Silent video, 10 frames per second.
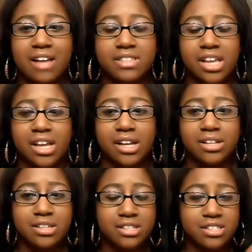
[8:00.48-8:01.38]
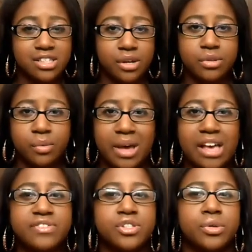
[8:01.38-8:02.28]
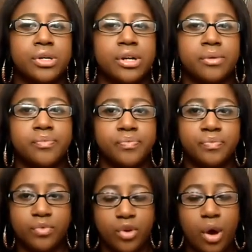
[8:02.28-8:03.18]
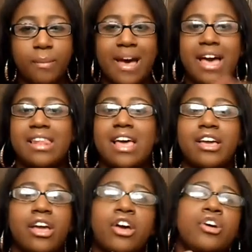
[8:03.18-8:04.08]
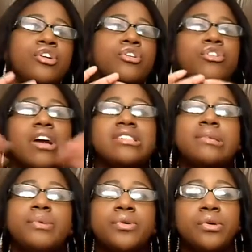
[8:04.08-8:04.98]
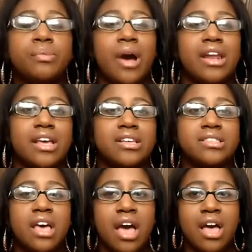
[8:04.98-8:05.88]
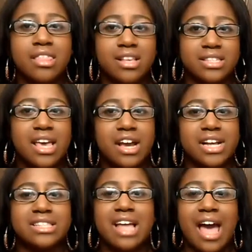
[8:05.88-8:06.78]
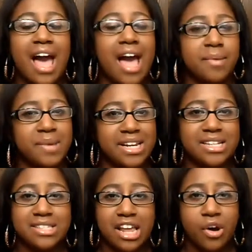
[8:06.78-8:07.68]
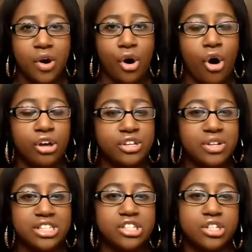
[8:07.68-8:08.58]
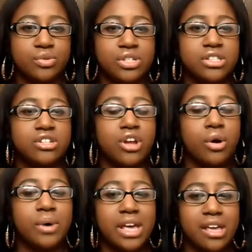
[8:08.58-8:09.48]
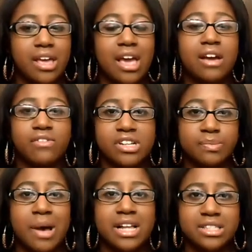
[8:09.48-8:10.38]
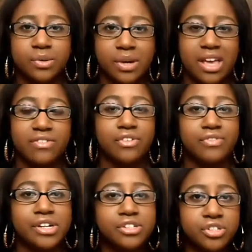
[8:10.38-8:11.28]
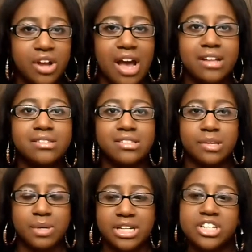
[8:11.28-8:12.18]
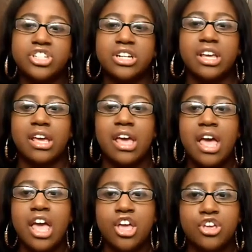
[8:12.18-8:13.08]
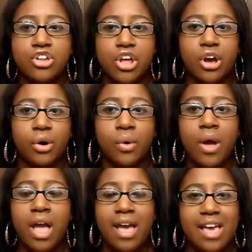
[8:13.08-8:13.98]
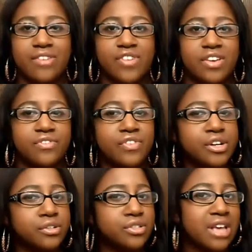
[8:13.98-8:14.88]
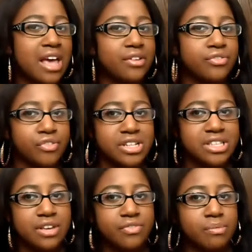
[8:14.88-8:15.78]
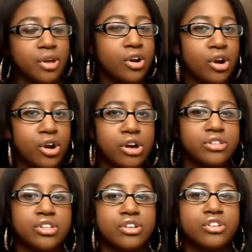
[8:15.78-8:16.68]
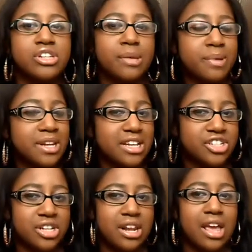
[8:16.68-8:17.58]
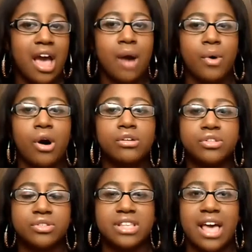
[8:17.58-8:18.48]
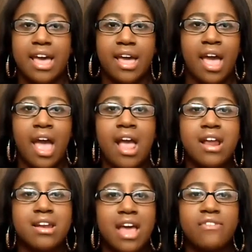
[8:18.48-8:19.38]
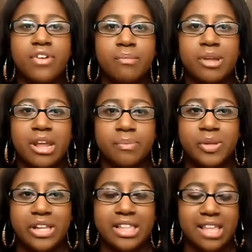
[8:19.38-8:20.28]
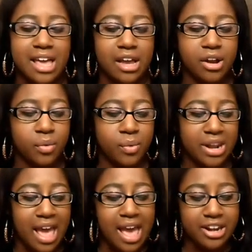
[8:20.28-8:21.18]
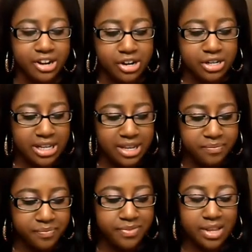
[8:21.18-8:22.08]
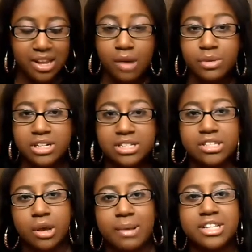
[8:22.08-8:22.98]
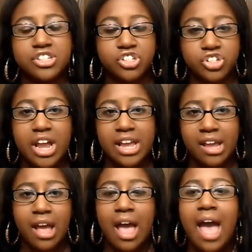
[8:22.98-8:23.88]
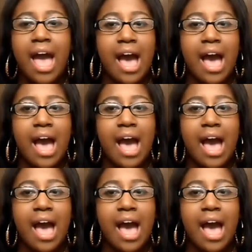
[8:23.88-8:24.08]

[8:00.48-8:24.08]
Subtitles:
to have to seal the wefts or go buy like crazy buku products, this hair is not high maintenance at all. All you need to do is know it and respond to it. If it feels dry, deep condition it. You know, if it feels kind of frizzy from the curls, deep condition it. I will also say, never manipulate the hair. When I had it curly and I wanted it to go back to straight,